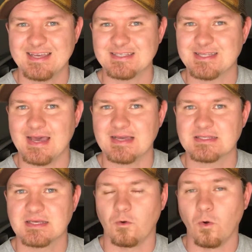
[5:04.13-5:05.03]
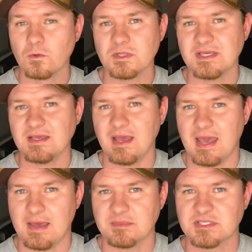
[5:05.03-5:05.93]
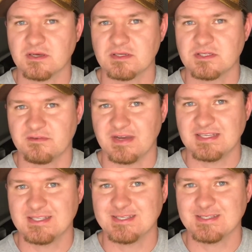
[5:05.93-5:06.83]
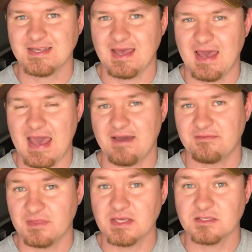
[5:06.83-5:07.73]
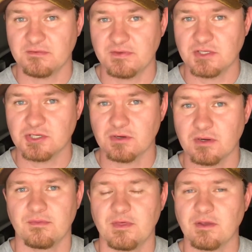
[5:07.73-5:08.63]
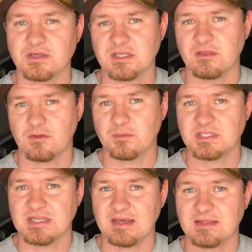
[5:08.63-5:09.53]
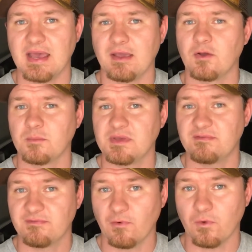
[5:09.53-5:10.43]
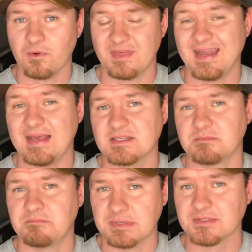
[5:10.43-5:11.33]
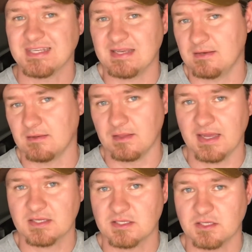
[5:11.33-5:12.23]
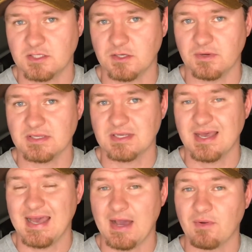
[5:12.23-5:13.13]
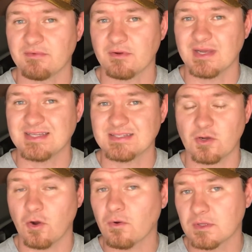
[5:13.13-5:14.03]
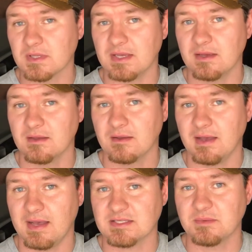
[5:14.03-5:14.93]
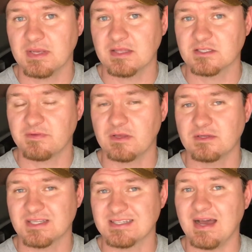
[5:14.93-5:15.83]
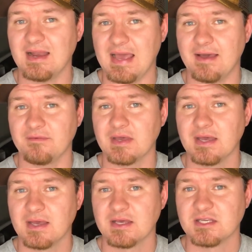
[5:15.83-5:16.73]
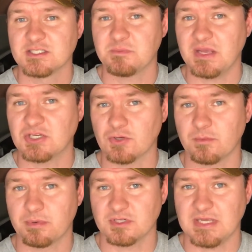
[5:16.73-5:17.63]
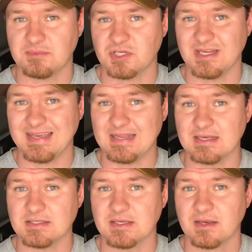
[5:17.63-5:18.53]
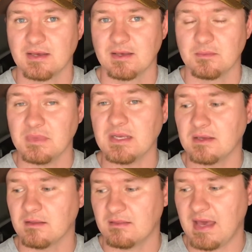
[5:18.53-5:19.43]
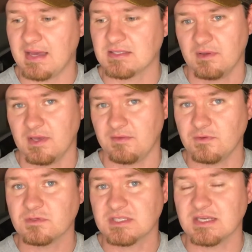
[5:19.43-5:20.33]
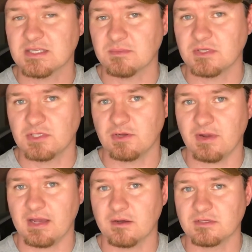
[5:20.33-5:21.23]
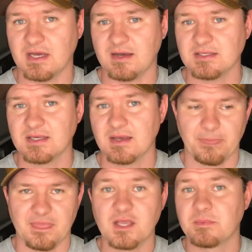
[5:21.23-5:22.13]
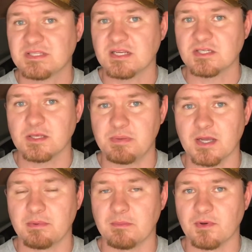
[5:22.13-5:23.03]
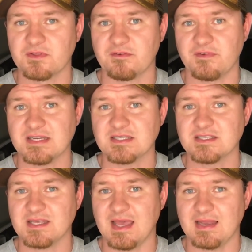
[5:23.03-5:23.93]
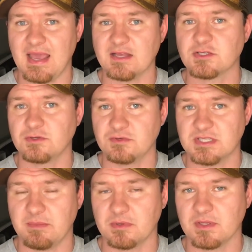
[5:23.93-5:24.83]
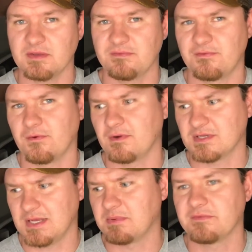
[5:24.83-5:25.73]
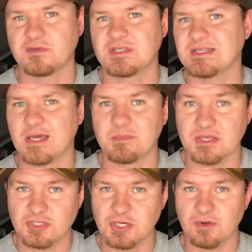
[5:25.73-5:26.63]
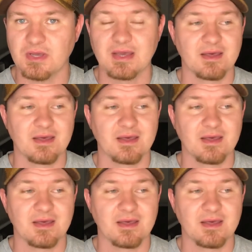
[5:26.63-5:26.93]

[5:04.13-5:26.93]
is that only Amazon devices have this feature. There is a thermostat, the Ecobee4, that has built-in Alexa to it. However, it currently, as I'm making this video, does not have spatial perception in it meaning that if you say something to your Echo Dot, it could potentially pick up on both the devices and answer you separately. For example, if you say, Tell me a joke,